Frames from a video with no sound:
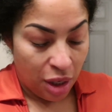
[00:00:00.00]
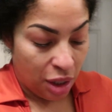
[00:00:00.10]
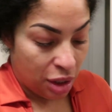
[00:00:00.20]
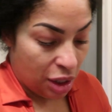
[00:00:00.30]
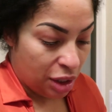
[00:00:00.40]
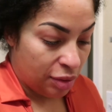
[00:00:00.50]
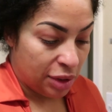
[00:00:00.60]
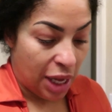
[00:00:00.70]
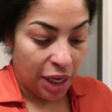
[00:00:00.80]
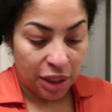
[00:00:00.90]
And then he
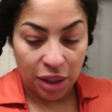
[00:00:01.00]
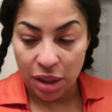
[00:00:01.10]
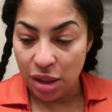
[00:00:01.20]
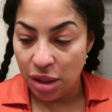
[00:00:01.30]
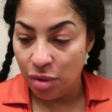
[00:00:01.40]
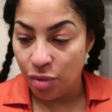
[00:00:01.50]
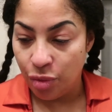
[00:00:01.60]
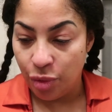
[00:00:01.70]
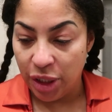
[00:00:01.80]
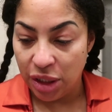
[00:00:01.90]
was like,
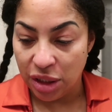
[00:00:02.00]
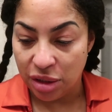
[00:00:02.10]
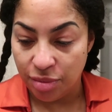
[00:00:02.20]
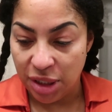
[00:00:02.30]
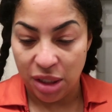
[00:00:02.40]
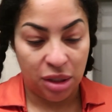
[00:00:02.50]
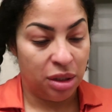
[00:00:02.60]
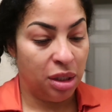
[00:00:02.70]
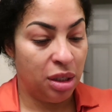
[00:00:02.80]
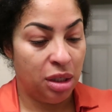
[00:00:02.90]
we could just meet.